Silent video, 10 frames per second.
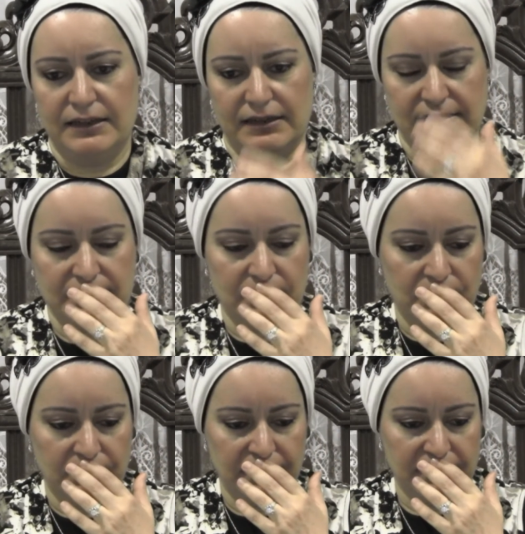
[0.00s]

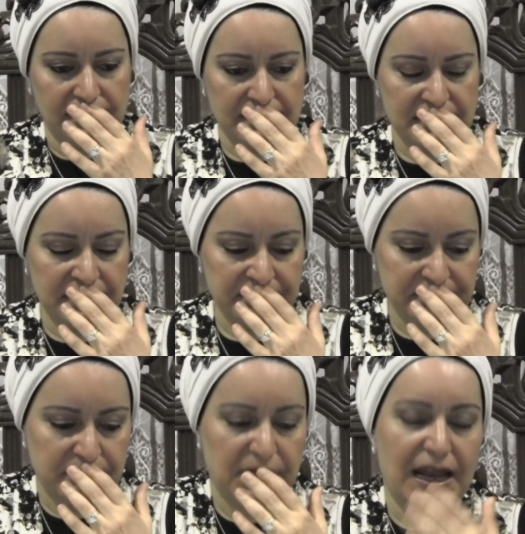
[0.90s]
So he tells
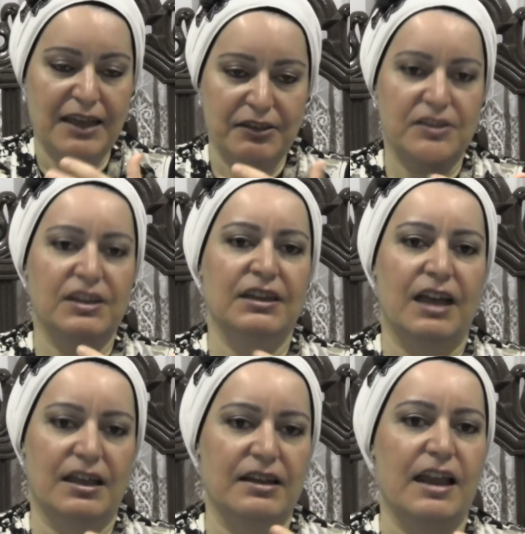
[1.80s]
him, but I think
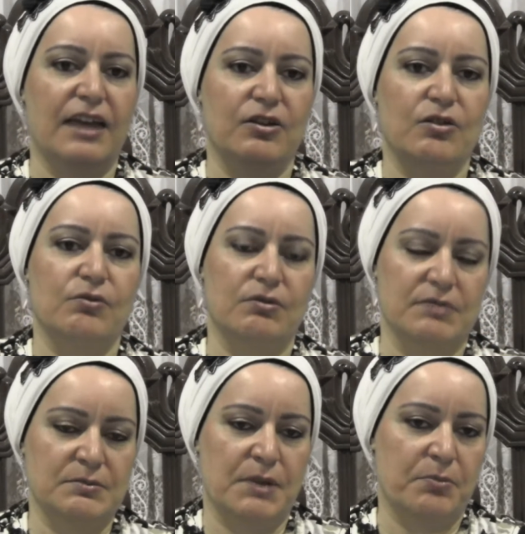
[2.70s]
that I know what
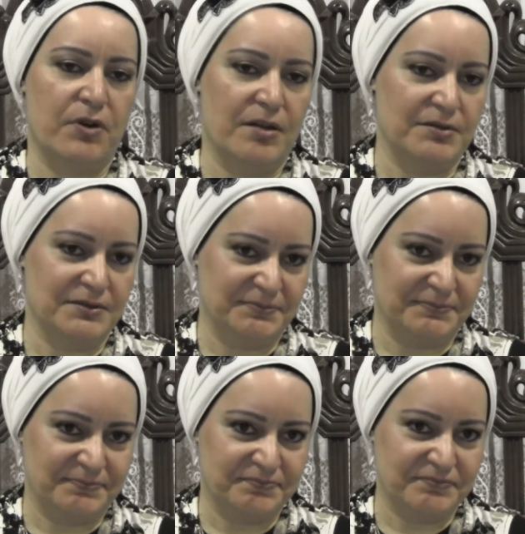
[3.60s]
was my problem.
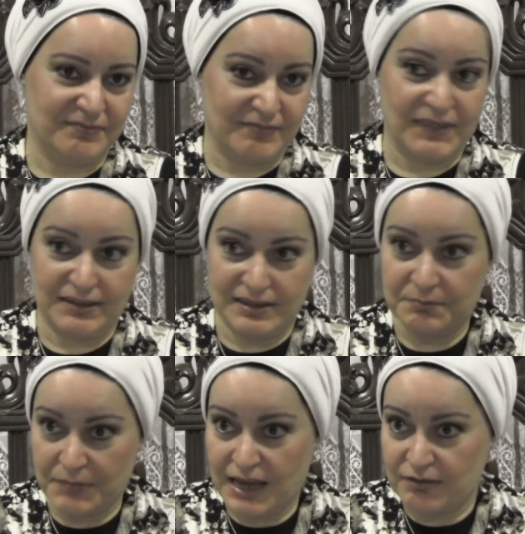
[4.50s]
This
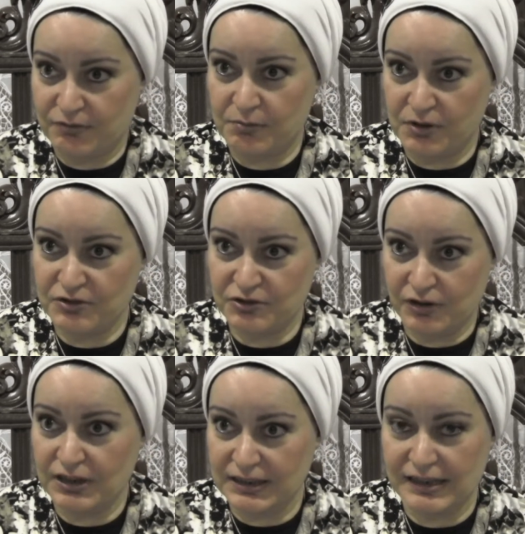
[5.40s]
man from
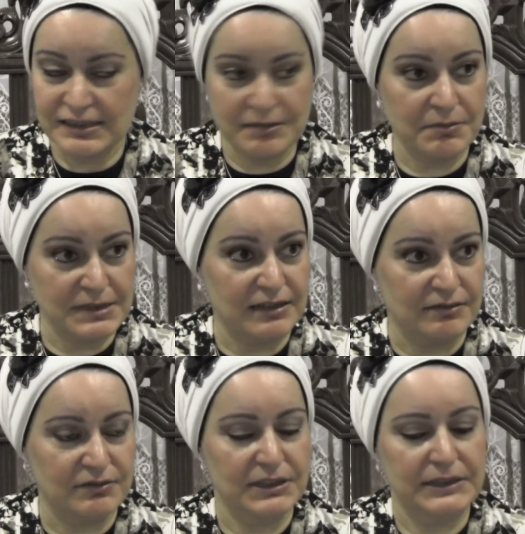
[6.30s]
Montreal, he tells
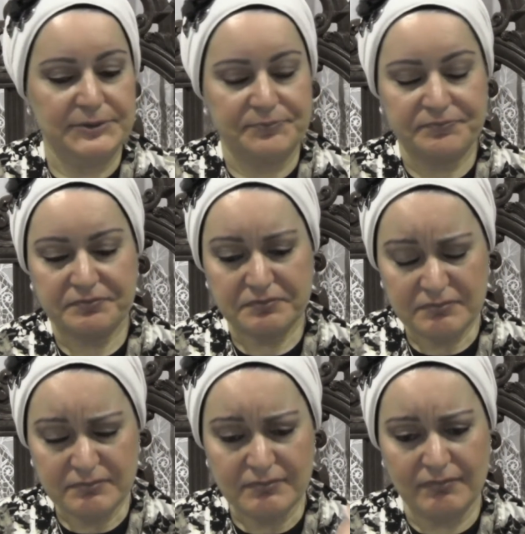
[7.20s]
himself,
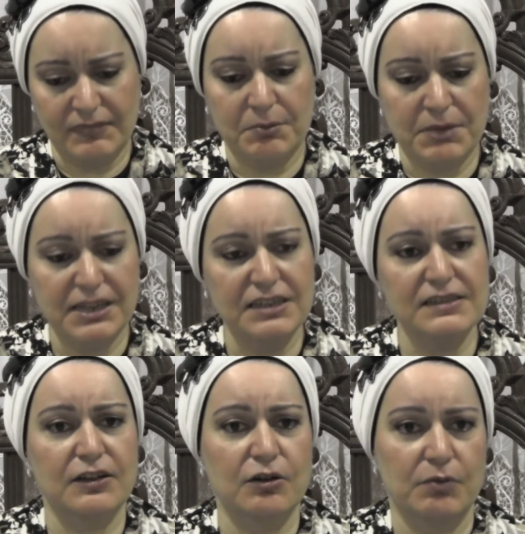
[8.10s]
many years
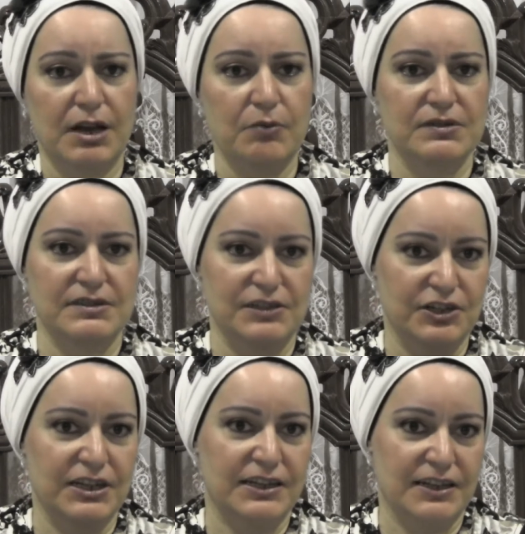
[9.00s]
ago when I was
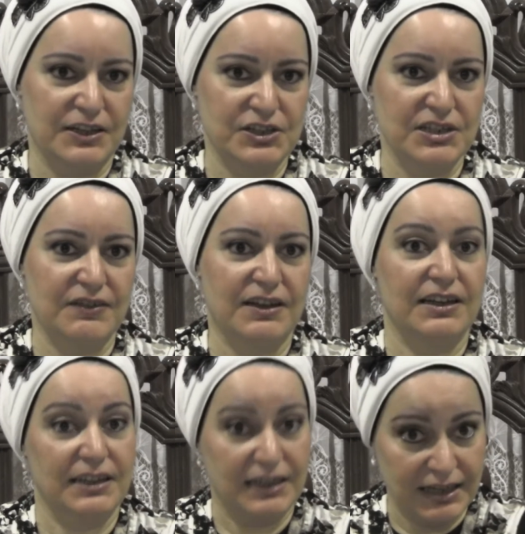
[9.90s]
learning in a
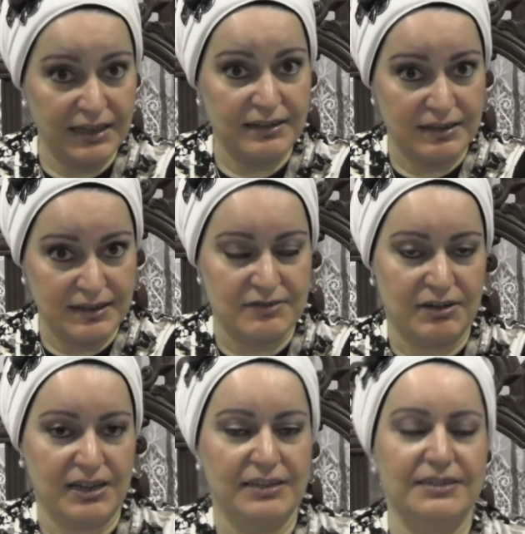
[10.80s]
yeshiva in
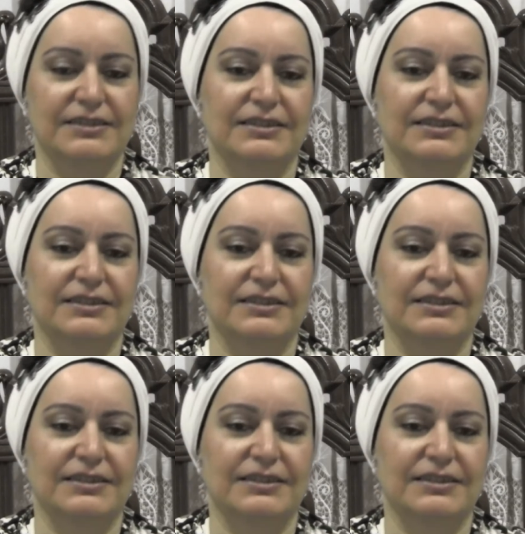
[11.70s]
Israel,